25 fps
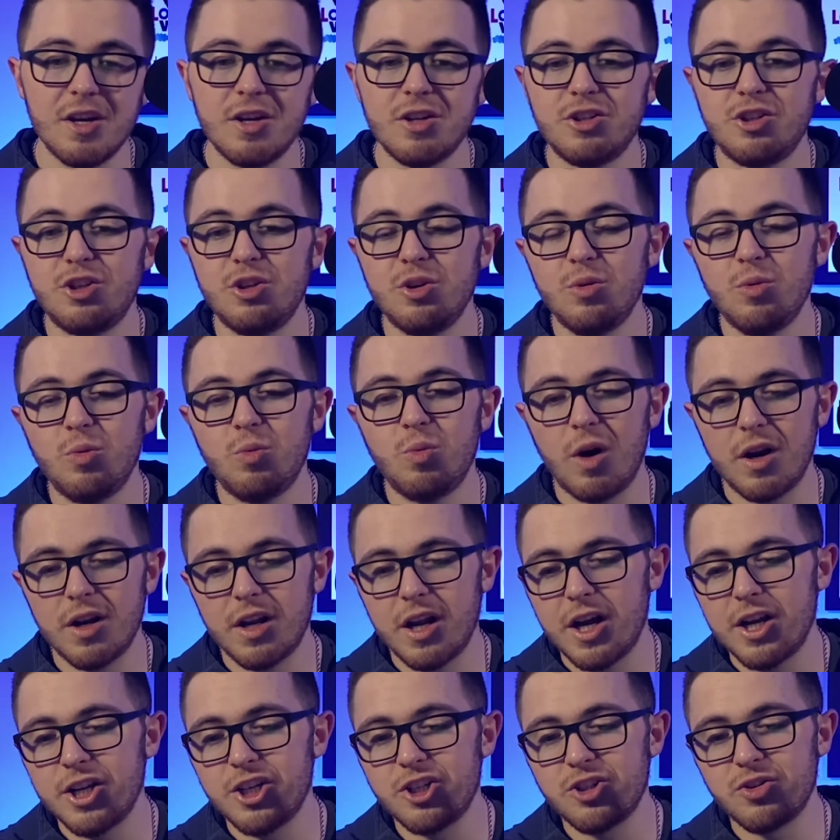to
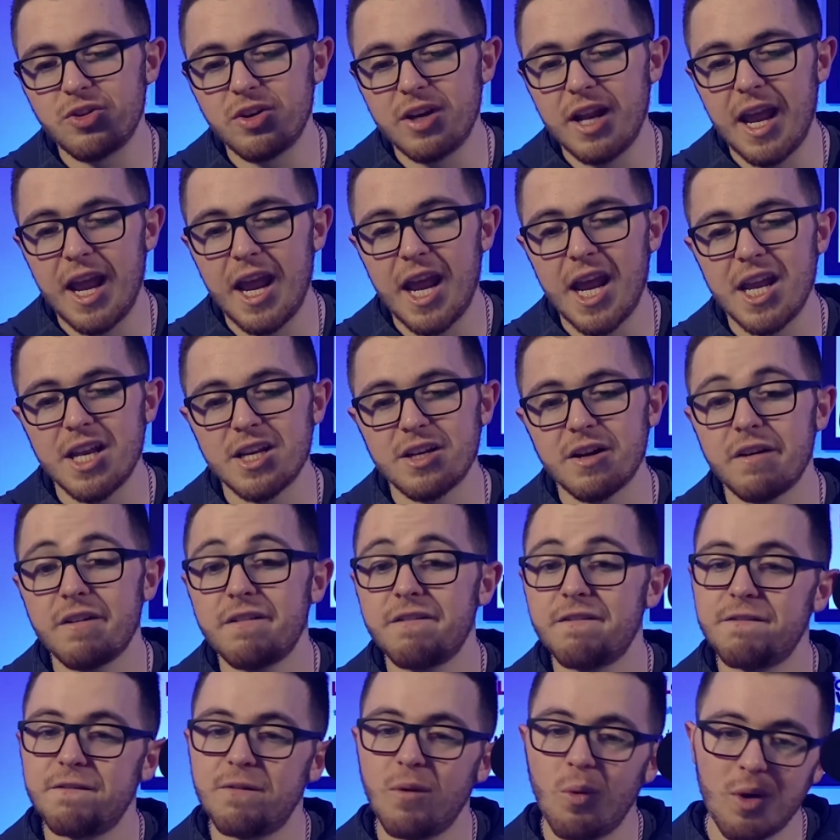
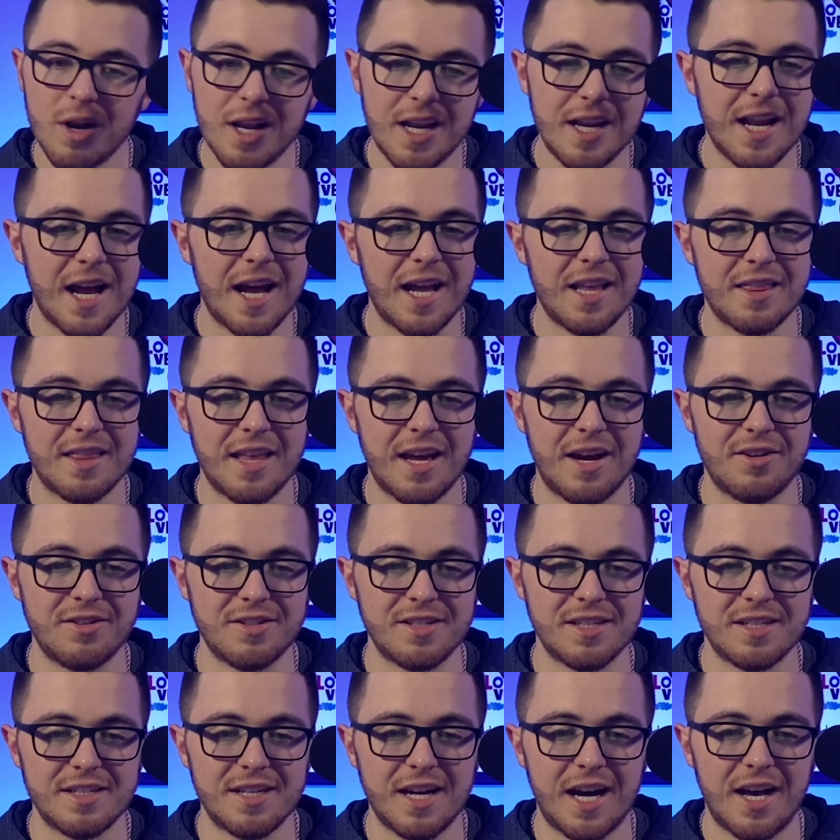
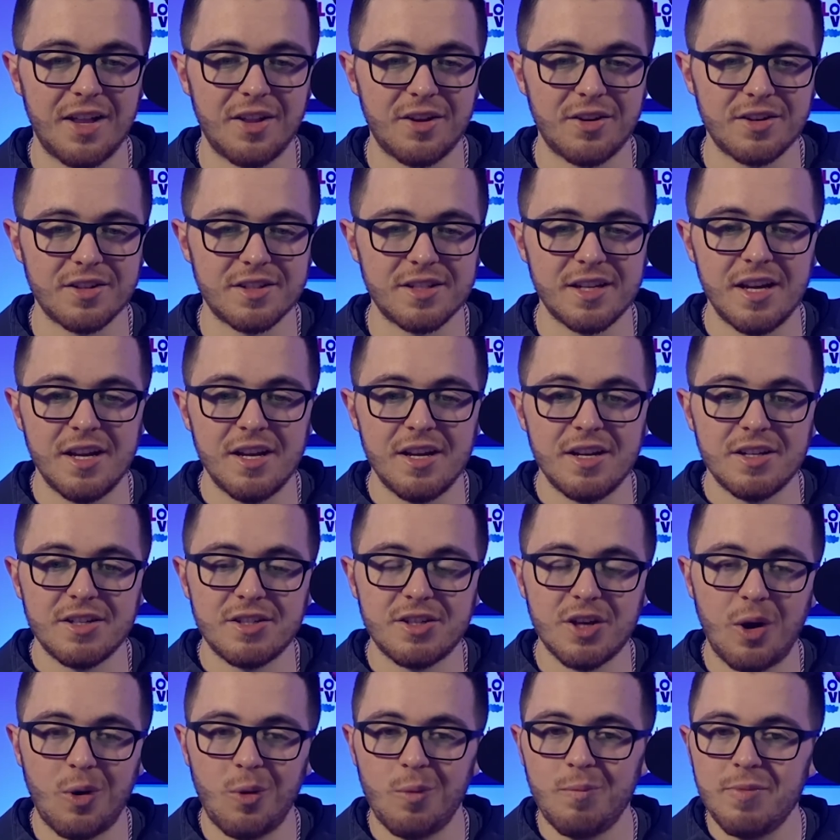$149,000.
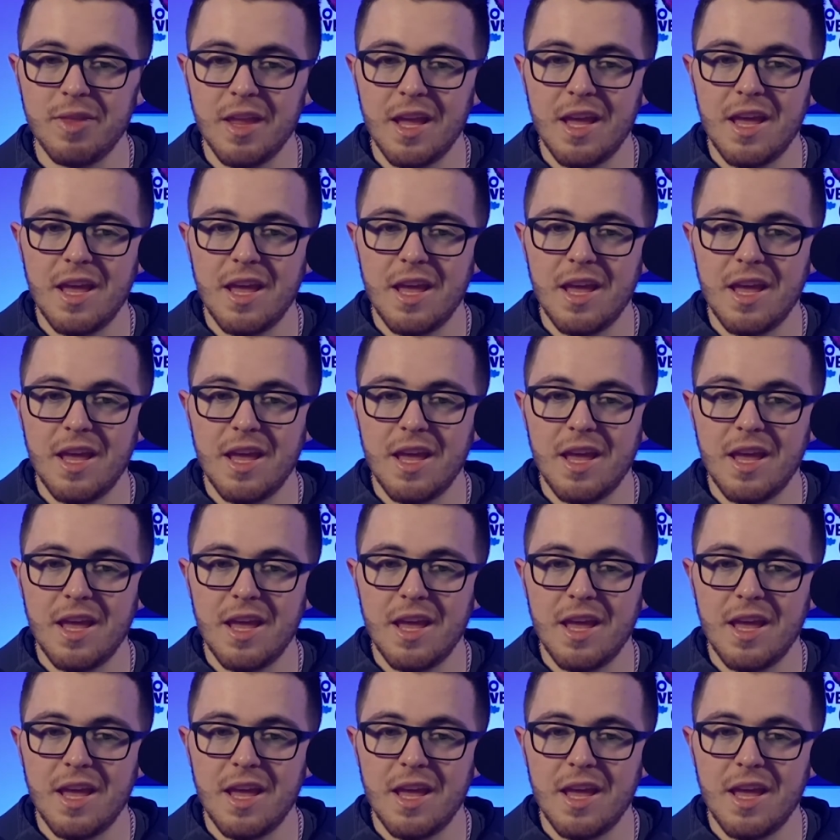So